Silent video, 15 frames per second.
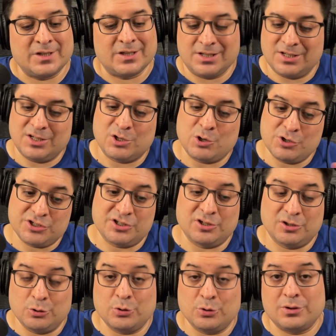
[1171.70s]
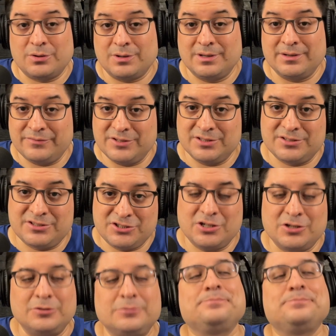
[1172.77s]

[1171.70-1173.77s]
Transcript: according to the lore of this show,